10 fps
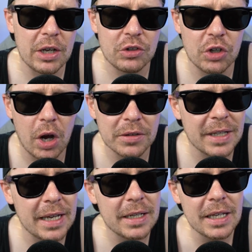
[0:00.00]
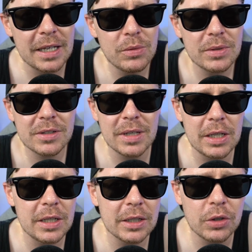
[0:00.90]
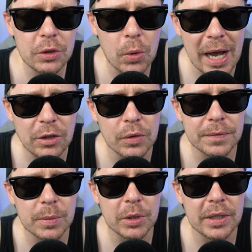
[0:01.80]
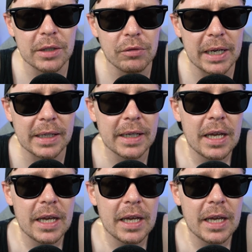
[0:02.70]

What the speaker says: shots, and he looked quite comfortable in the ring.